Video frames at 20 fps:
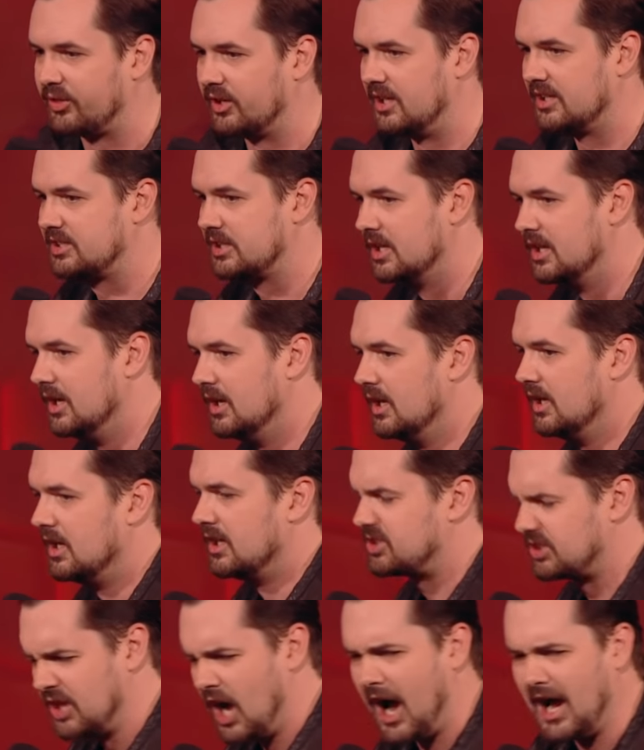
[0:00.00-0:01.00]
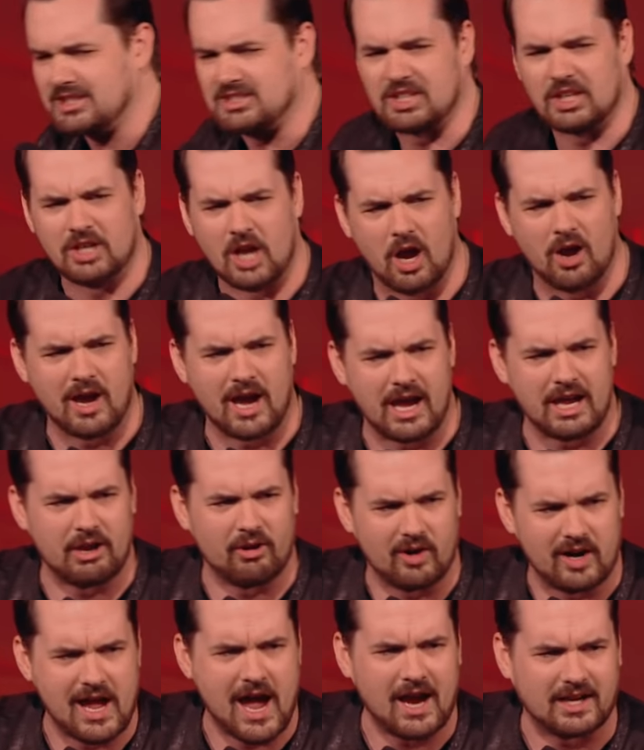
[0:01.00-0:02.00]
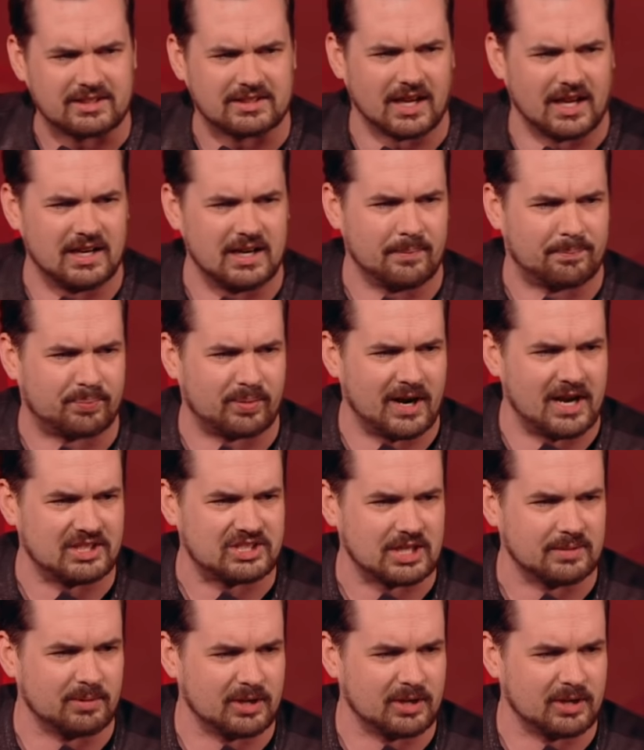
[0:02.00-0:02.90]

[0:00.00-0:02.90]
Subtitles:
And it's nice to know how you react under pressure,